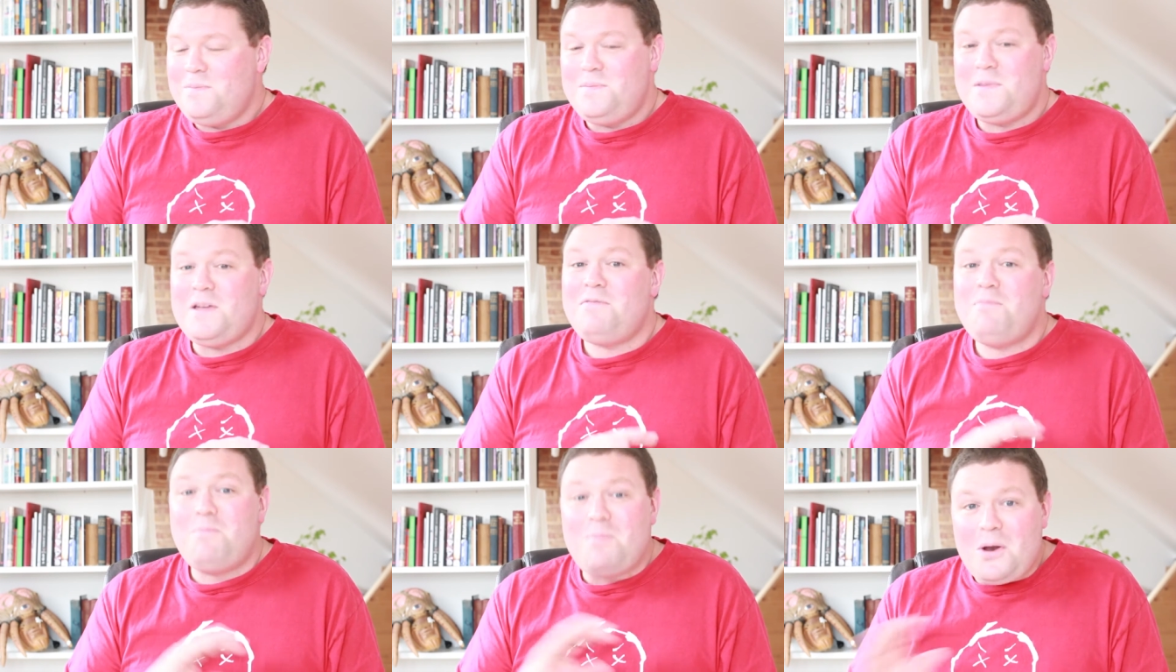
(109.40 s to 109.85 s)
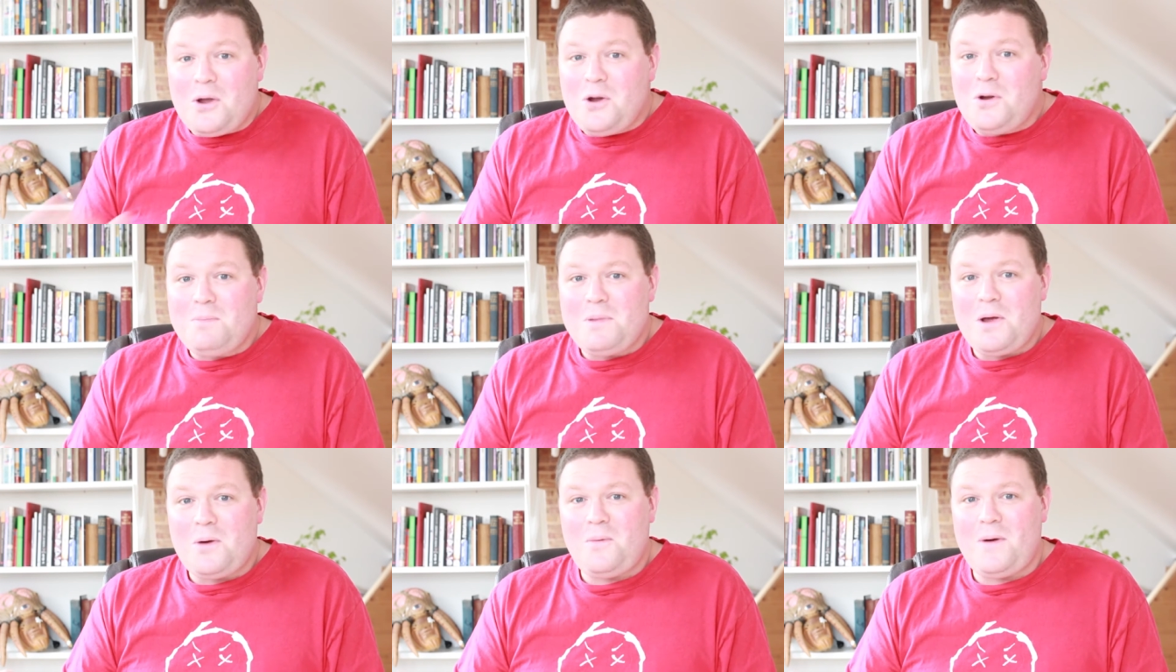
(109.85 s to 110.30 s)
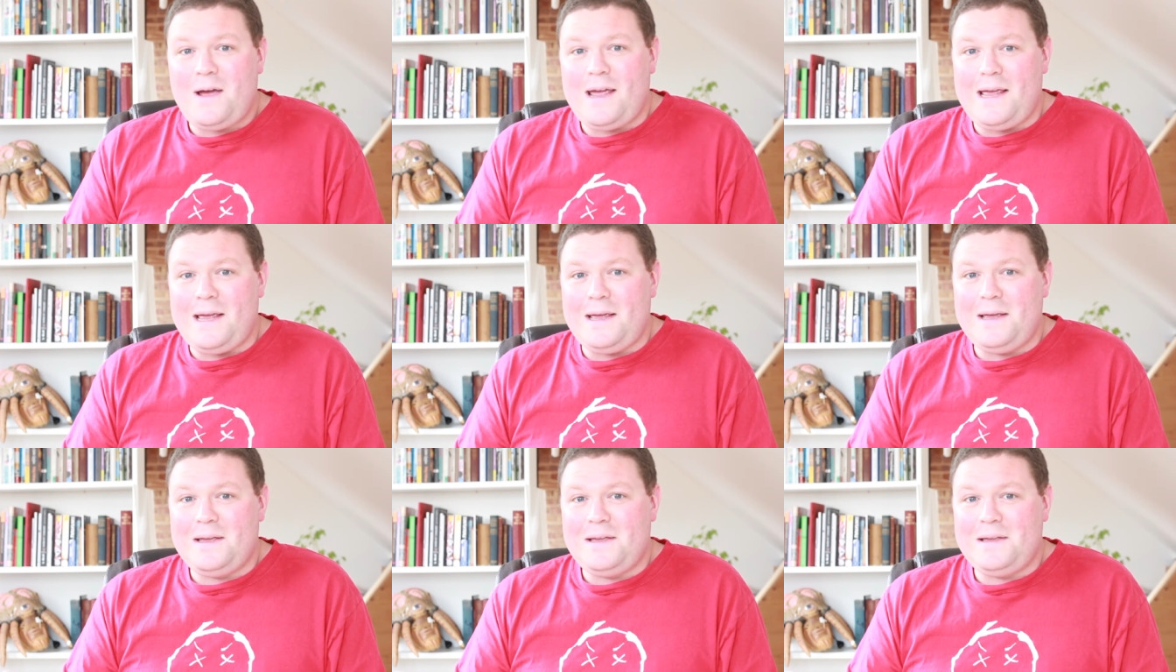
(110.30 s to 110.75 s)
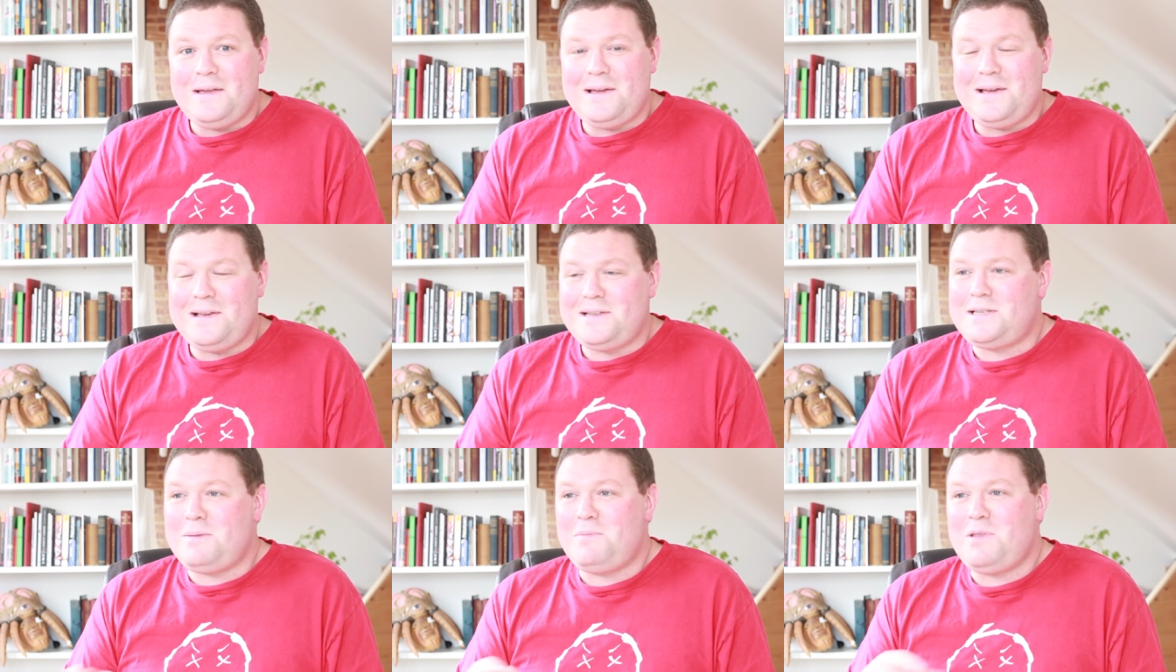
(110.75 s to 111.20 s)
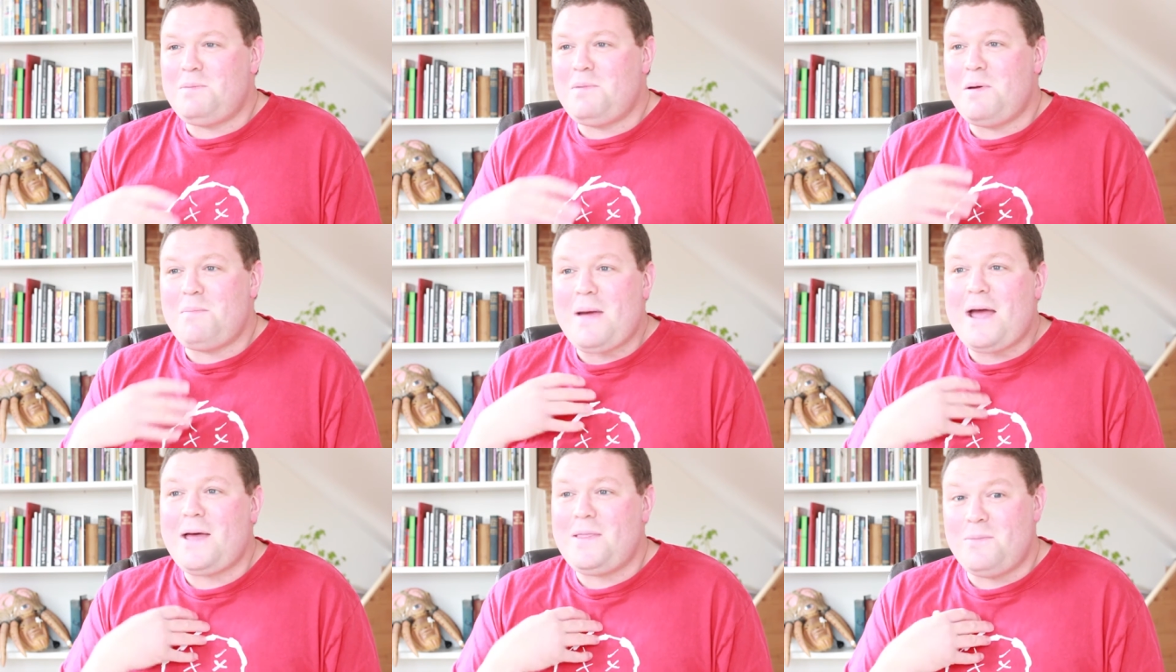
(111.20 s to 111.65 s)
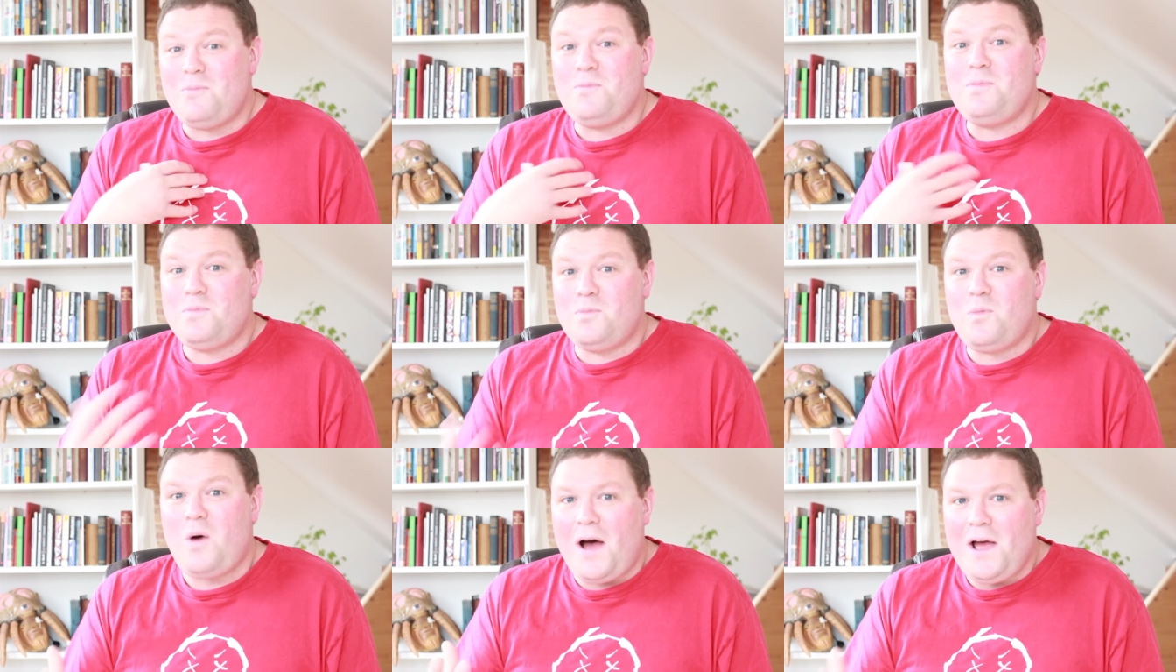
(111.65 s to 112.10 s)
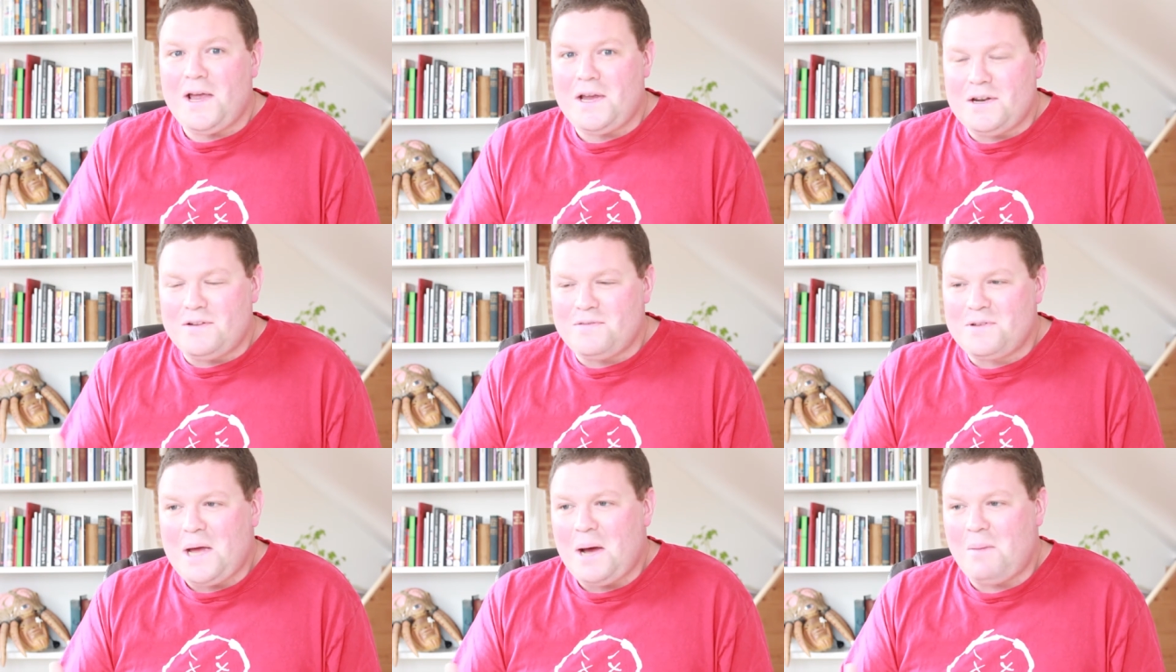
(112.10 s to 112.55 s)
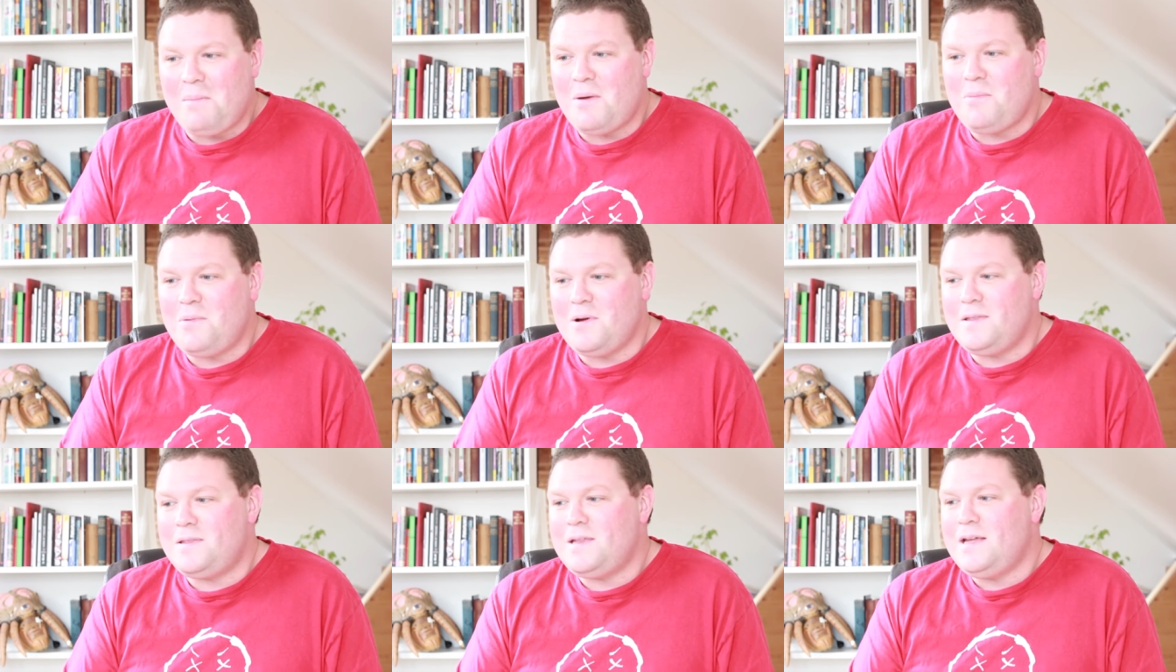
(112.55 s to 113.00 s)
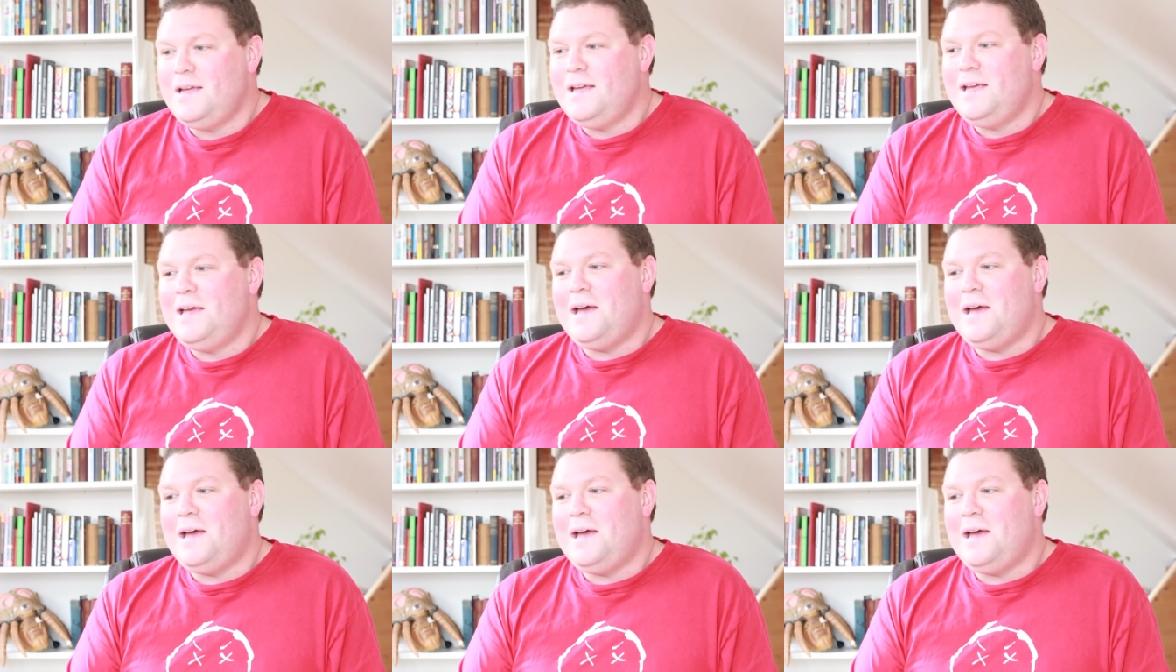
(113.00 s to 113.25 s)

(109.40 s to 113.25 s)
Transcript: they've blown me away. Some of them are better than what I could have come up with.